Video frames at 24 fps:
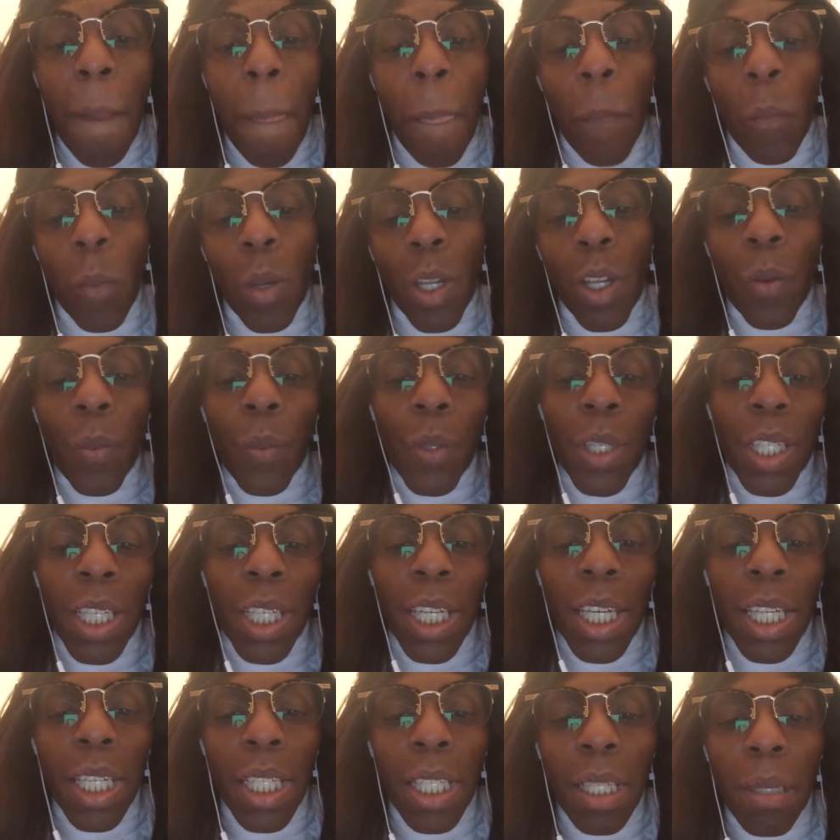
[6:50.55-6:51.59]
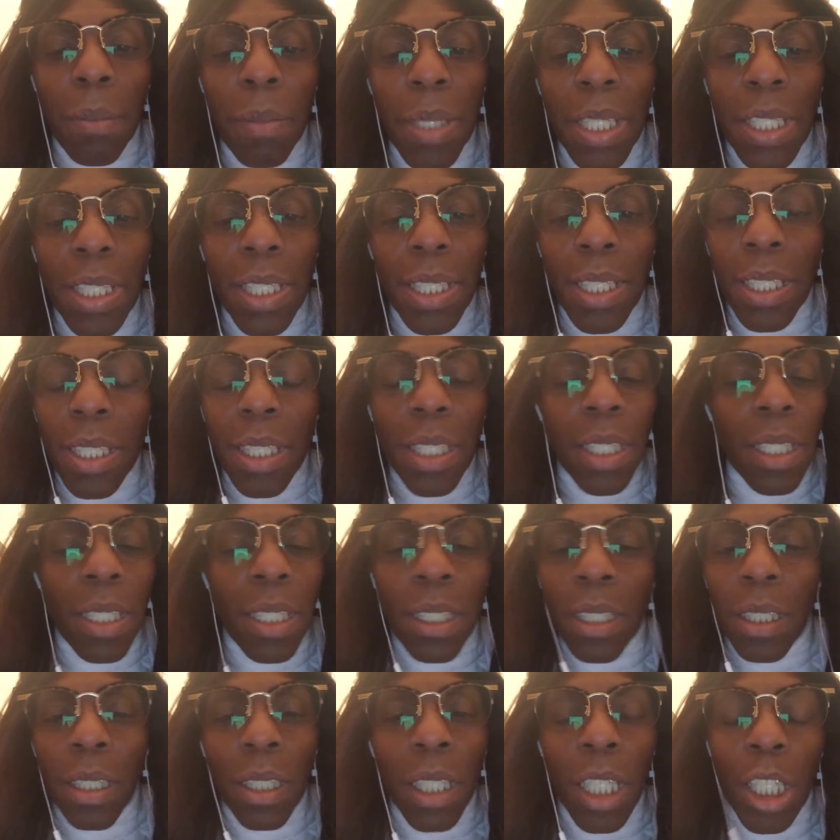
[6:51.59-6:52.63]
We don't want to get in the business.
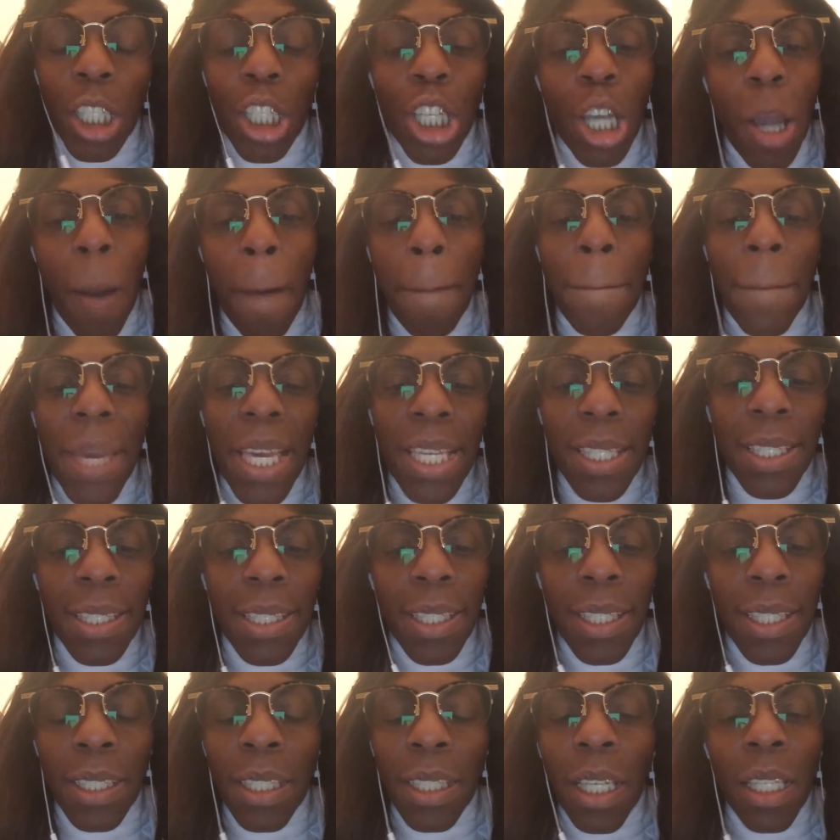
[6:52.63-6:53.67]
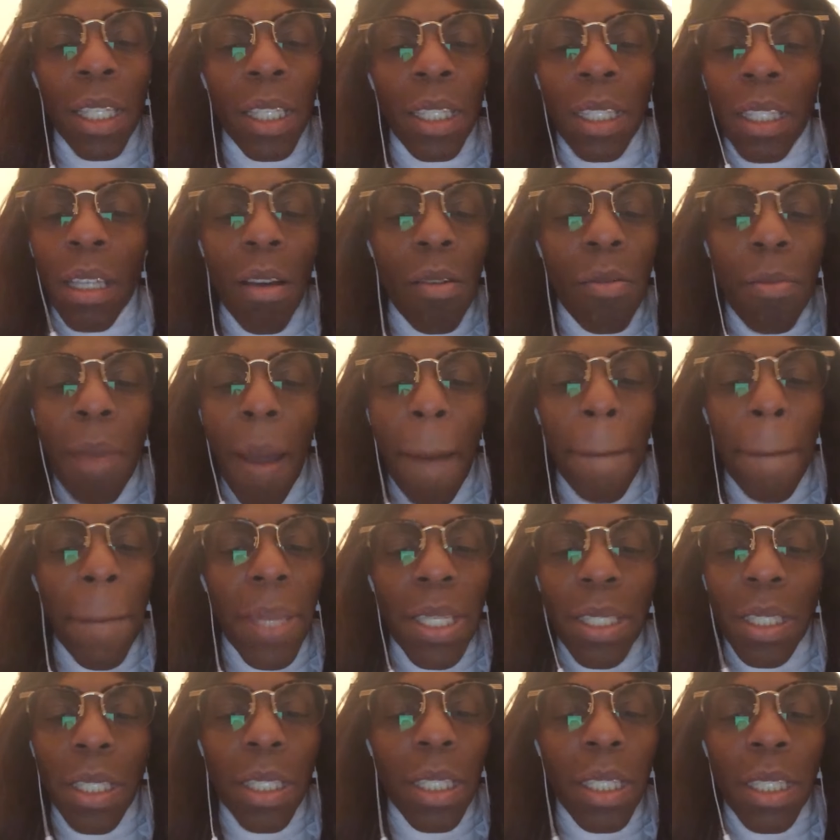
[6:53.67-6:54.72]
In your business. No, my
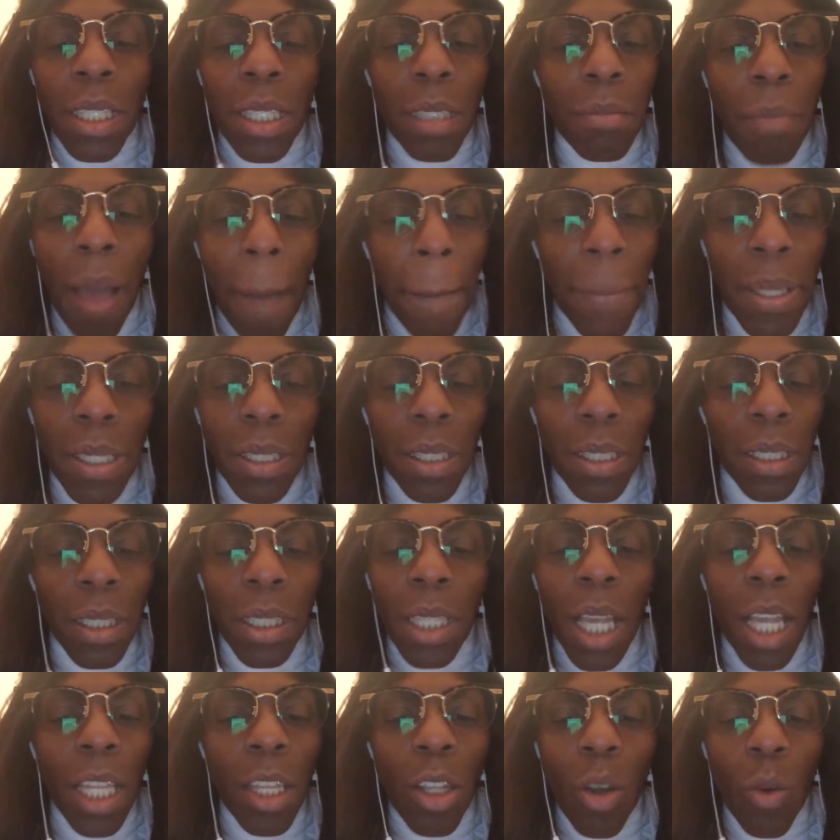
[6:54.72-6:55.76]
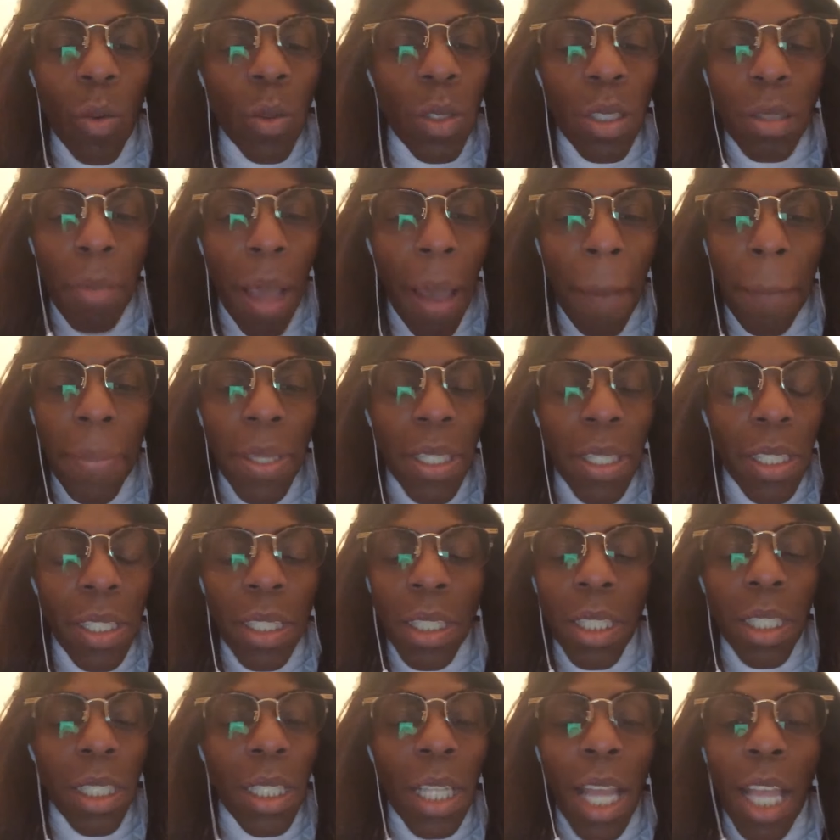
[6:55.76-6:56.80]
business is my business. I know what's my business
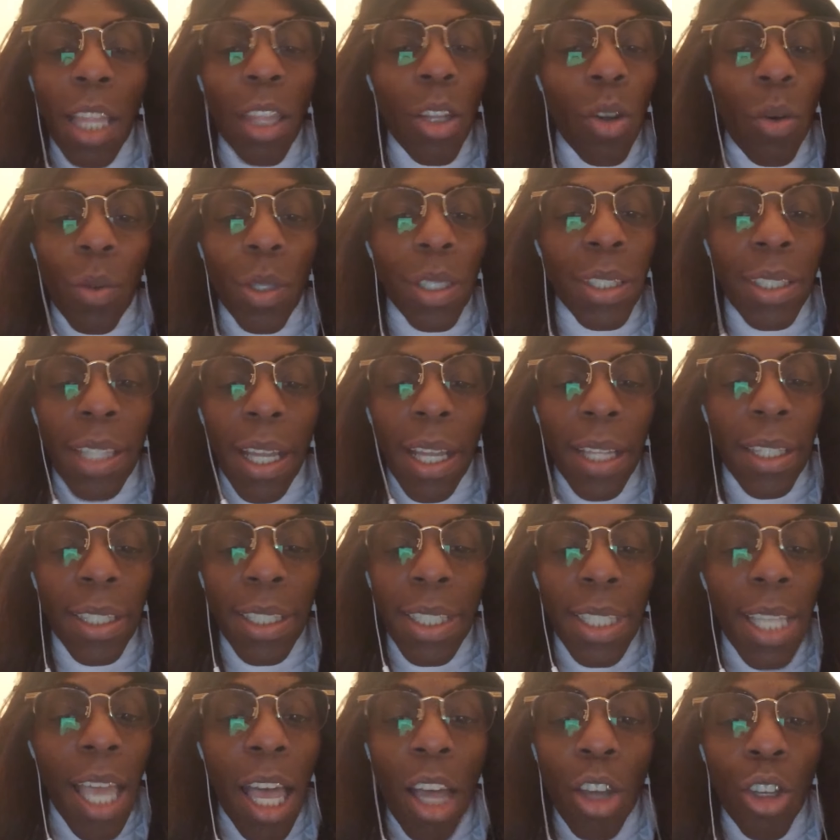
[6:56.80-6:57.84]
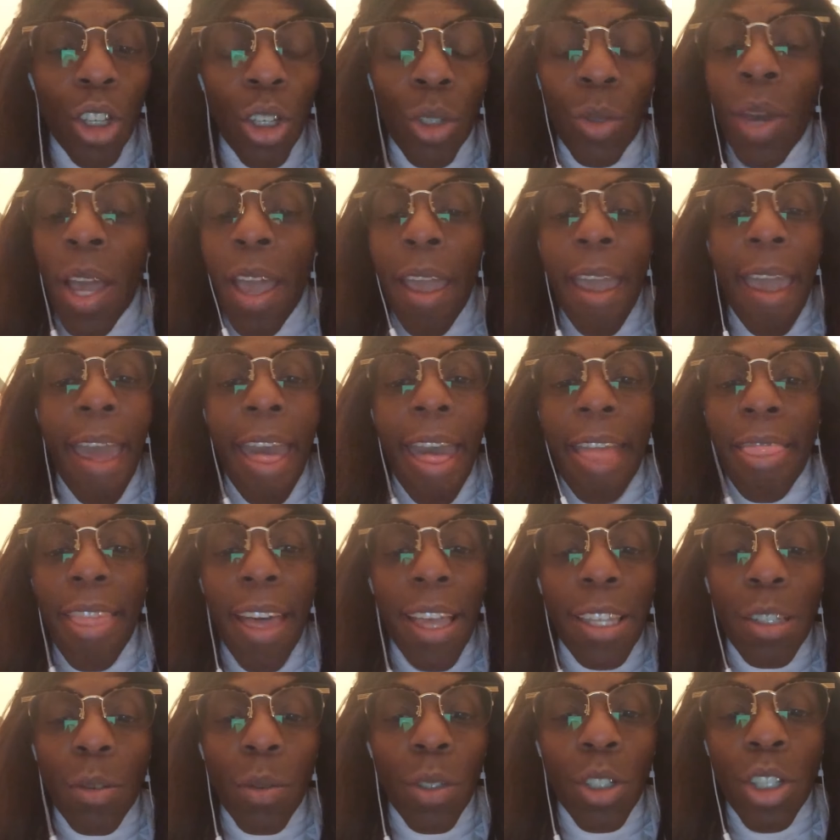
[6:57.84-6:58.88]
and I know what's not to tell you. And
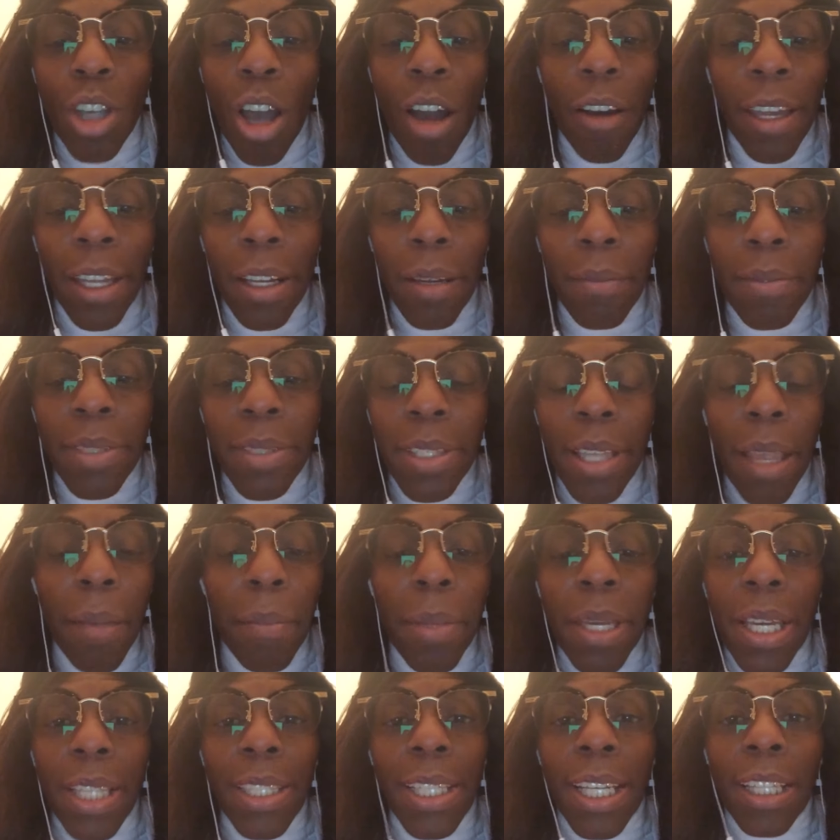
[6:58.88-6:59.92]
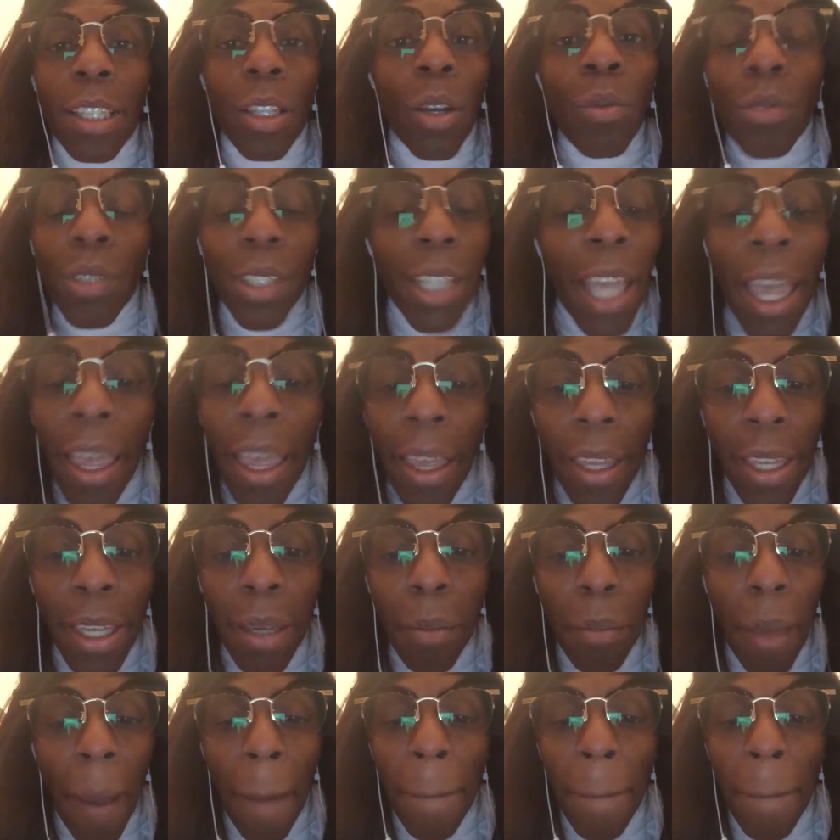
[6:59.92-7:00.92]
that's what y'all get upset because I don't tell you my